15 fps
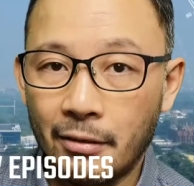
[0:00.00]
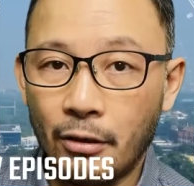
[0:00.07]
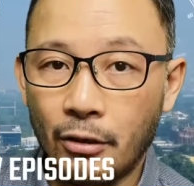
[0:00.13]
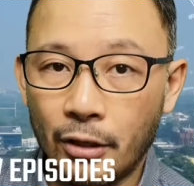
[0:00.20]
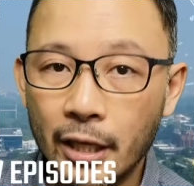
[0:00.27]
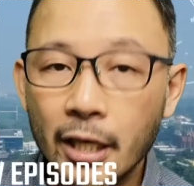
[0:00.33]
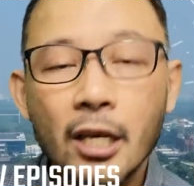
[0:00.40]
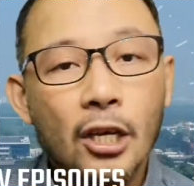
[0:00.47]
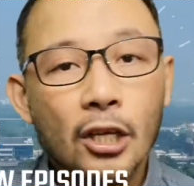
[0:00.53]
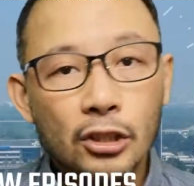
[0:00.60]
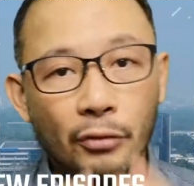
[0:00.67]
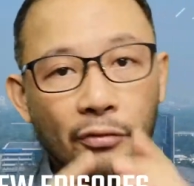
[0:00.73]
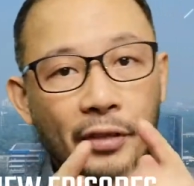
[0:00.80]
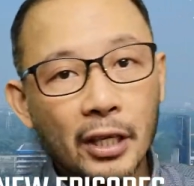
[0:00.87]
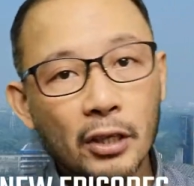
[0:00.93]
Okay? So
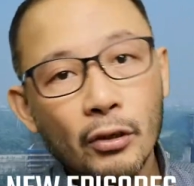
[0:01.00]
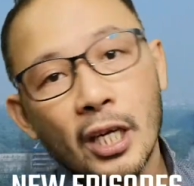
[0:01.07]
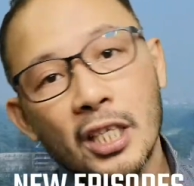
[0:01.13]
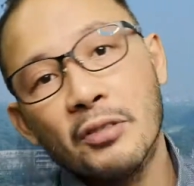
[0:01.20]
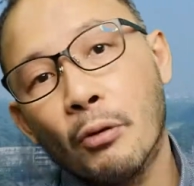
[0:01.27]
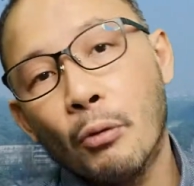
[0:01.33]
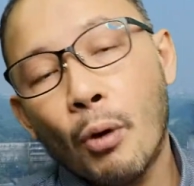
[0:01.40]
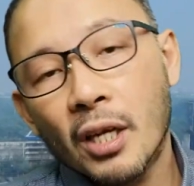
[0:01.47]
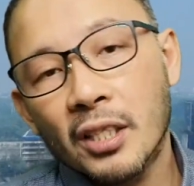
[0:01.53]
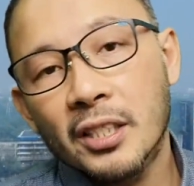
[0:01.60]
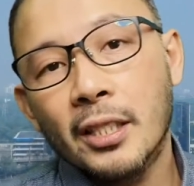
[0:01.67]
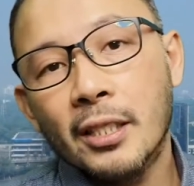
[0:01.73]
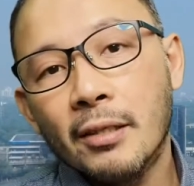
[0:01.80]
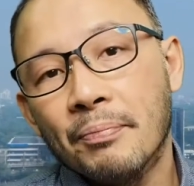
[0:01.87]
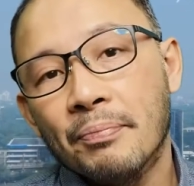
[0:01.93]
thank you guys for
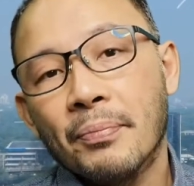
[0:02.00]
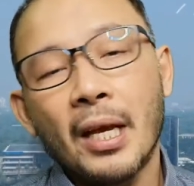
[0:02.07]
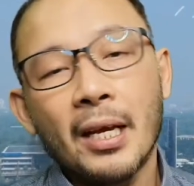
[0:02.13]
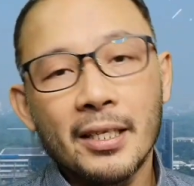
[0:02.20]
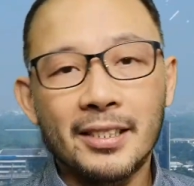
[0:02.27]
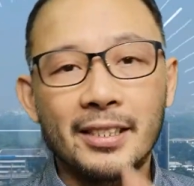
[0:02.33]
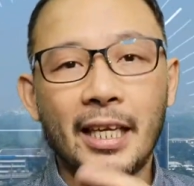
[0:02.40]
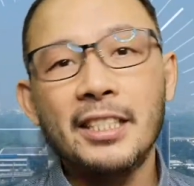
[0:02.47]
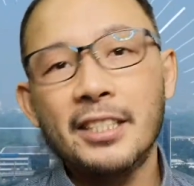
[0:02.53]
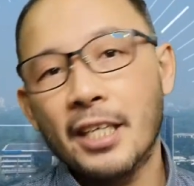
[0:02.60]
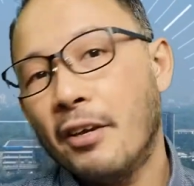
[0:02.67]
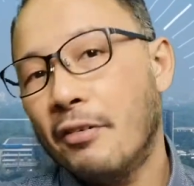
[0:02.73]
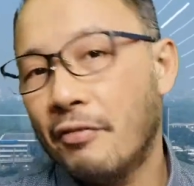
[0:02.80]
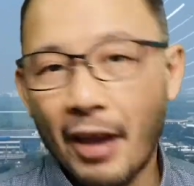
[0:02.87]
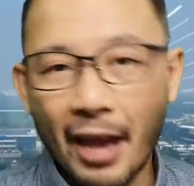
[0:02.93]
watching. Stay
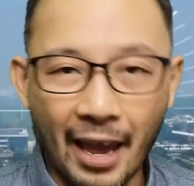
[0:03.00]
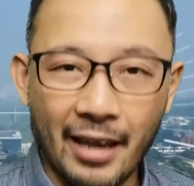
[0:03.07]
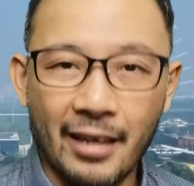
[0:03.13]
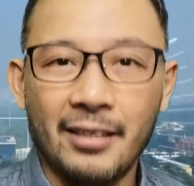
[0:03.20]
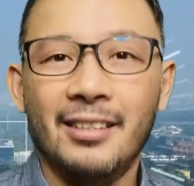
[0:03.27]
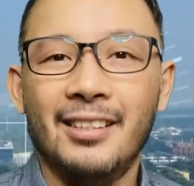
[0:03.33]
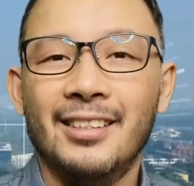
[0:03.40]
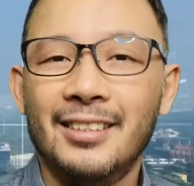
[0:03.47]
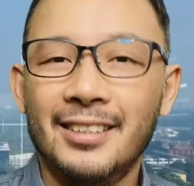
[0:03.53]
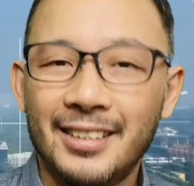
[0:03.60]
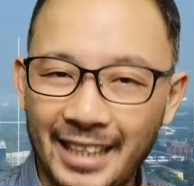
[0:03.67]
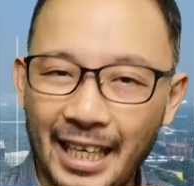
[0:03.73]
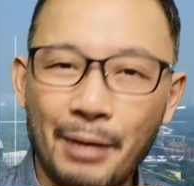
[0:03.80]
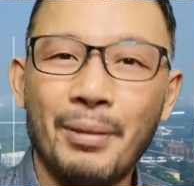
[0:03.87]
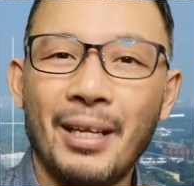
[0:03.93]
safe and
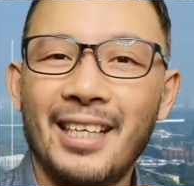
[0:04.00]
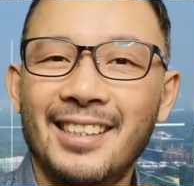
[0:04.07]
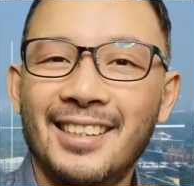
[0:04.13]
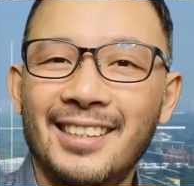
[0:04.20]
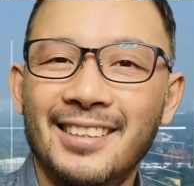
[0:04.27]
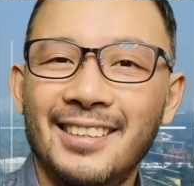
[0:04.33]
stay blessed.